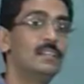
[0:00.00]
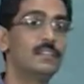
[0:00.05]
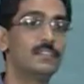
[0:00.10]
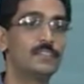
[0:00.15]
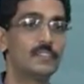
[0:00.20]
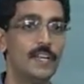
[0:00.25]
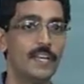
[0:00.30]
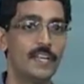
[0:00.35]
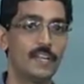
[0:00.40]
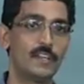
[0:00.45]

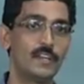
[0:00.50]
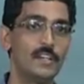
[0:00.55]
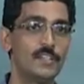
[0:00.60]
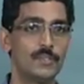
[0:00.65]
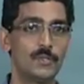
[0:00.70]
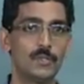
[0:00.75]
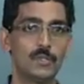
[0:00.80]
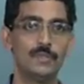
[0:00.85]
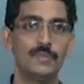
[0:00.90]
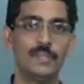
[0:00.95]
So I can
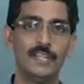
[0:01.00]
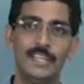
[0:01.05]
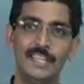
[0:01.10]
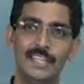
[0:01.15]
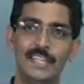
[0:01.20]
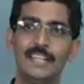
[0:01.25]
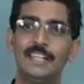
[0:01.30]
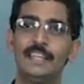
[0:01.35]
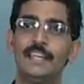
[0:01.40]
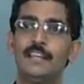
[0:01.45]
also do very
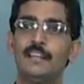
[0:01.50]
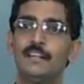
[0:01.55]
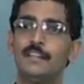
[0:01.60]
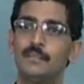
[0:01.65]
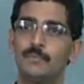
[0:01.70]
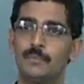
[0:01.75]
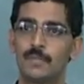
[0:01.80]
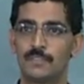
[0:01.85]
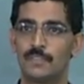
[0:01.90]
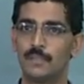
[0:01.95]

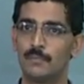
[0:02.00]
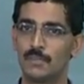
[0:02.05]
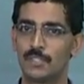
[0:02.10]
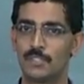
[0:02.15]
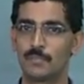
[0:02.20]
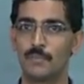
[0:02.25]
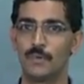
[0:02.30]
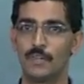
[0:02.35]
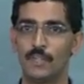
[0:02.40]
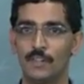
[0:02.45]
detailed
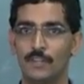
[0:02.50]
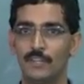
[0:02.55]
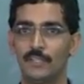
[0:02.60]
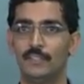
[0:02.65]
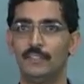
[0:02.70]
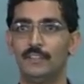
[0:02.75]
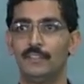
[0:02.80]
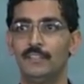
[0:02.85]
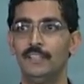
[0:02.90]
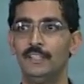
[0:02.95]
performance monitoring,
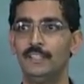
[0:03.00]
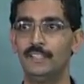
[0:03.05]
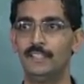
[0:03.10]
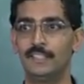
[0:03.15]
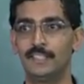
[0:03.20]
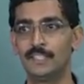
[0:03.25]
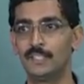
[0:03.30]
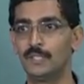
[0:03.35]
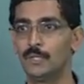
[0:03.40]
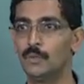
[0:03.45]
right, I
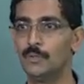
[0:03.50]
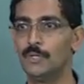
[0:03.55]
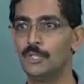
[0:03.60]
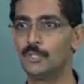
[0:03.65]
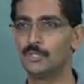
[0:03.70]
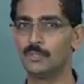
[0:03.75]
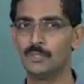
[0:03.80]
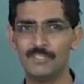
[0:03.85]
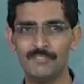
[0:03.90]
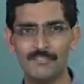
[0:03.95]
can go
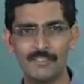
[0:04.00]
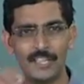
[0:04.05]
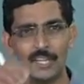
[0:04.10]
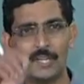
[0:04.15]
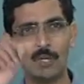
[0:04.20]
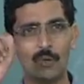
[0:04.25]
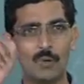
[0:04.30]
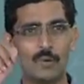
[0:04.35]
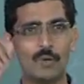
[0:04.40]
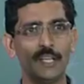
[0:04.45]
into every
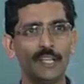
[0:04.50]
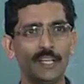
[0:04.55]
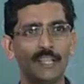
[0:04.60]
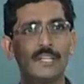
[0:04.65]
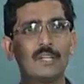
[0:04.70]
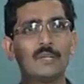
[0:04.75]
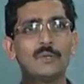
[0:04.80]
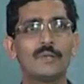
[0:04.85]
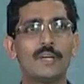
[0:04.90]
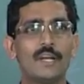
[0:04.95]
node, I
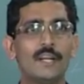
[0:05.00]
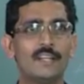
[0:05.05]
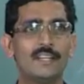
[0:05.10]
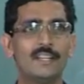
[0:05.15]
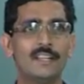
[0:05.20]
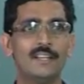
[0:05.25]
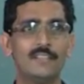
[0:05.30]
can look at,